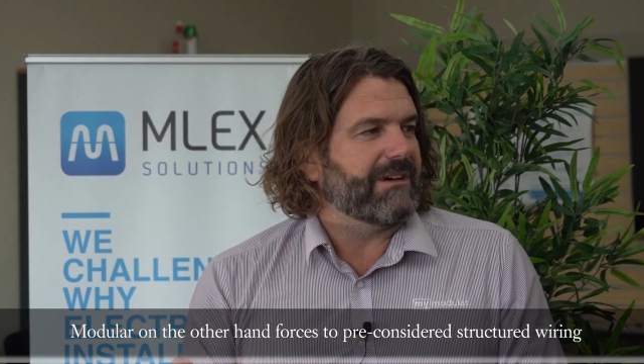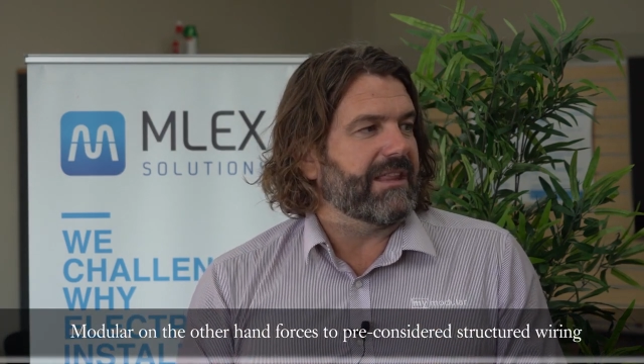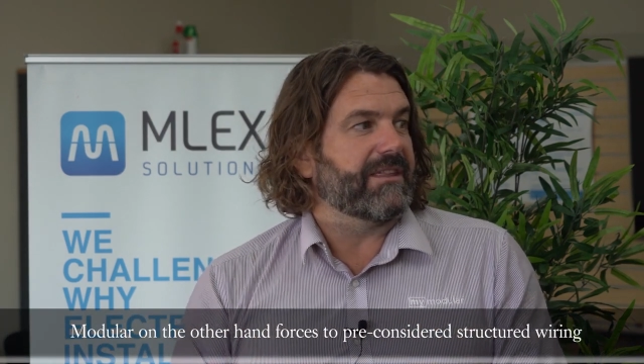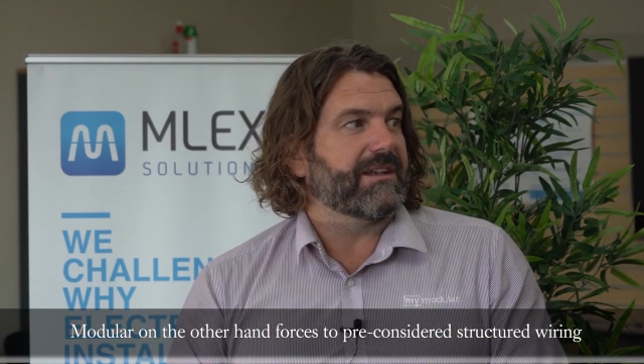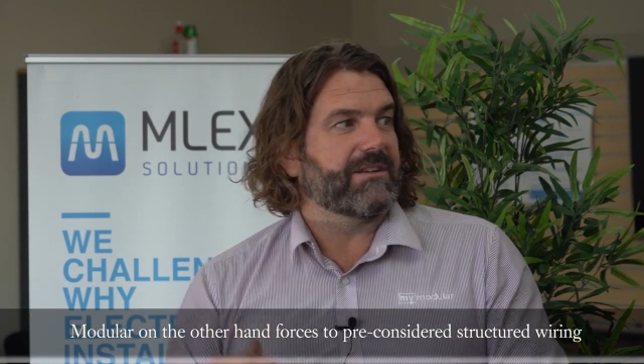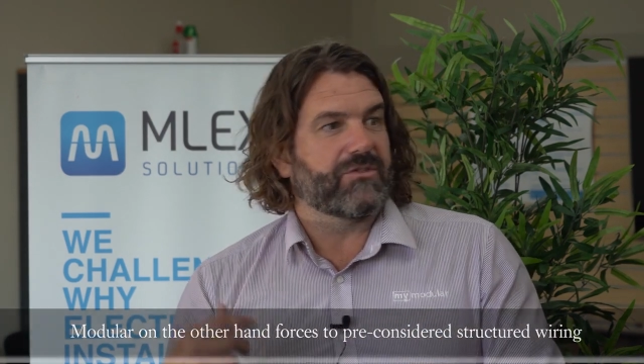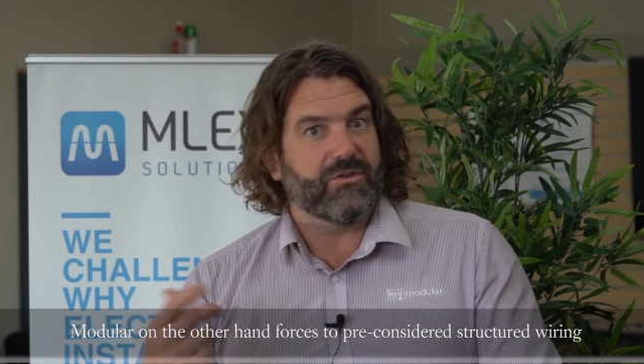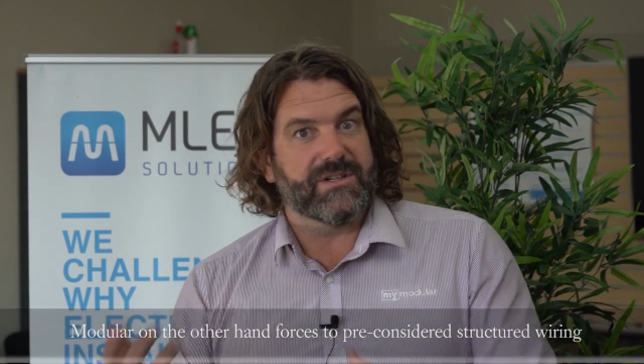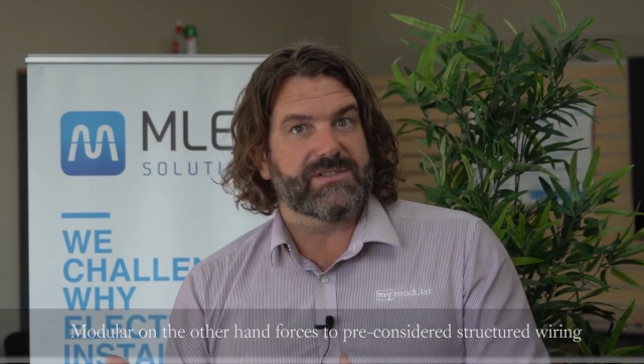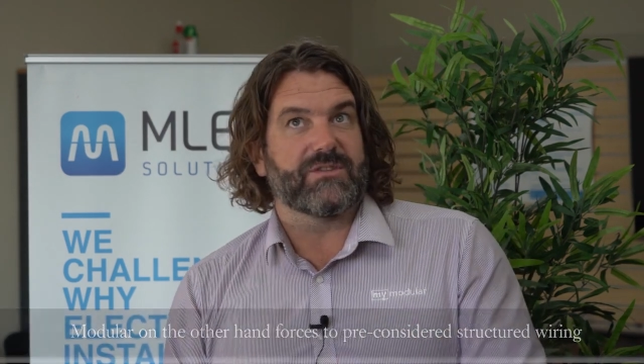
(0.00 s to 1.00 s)
rather than
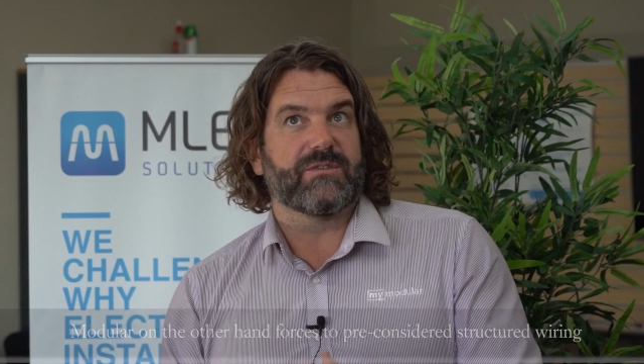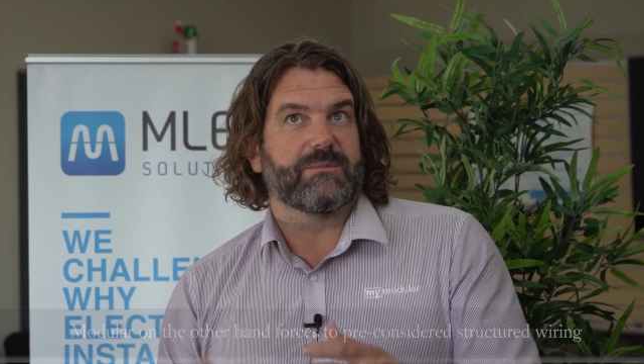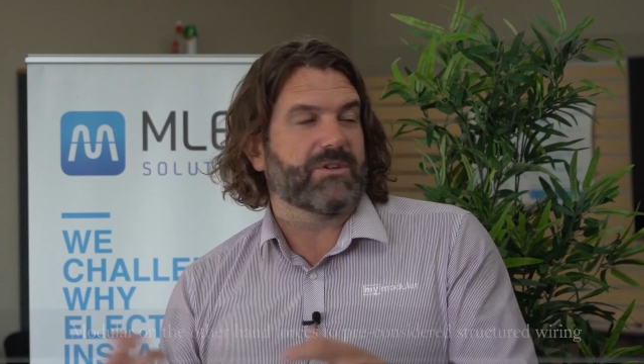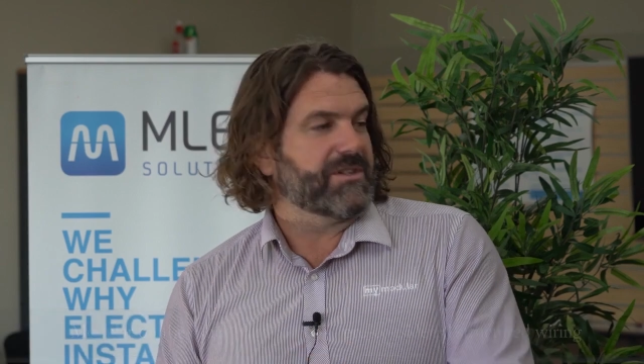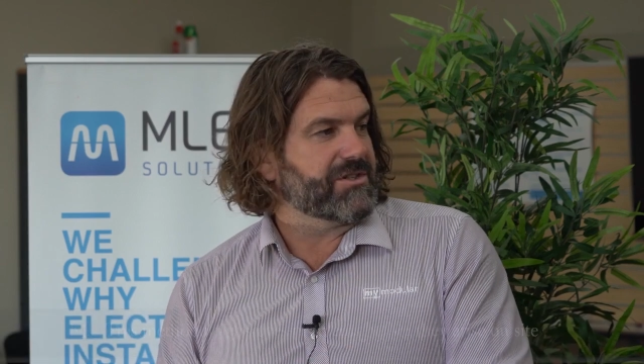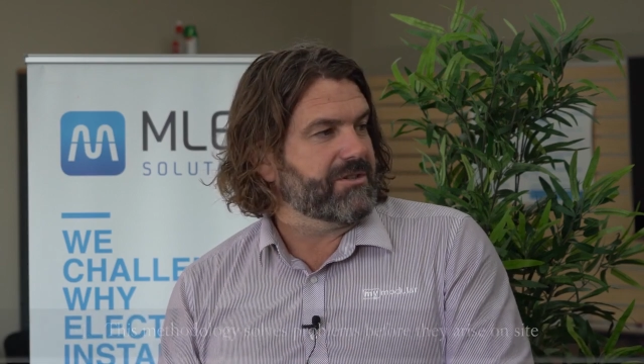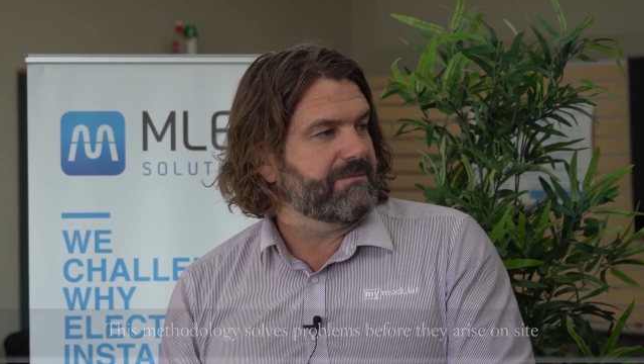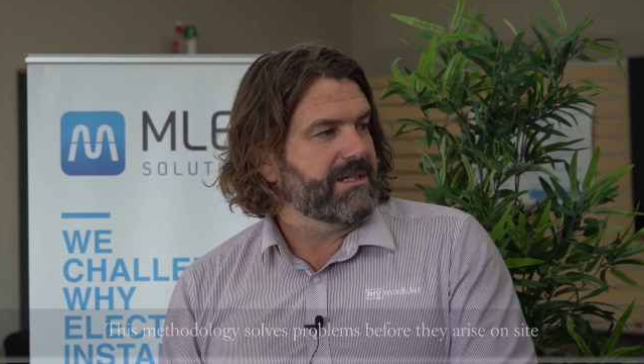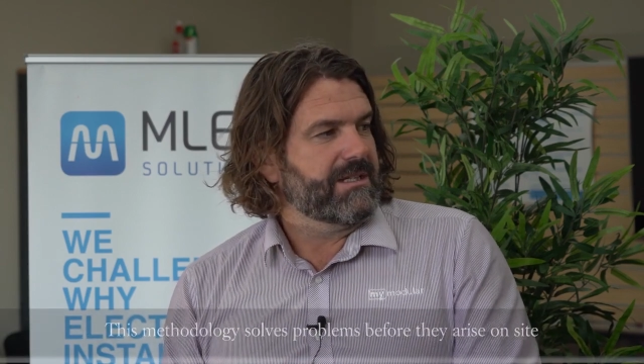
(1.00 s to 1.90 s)
trying to solve them on the job.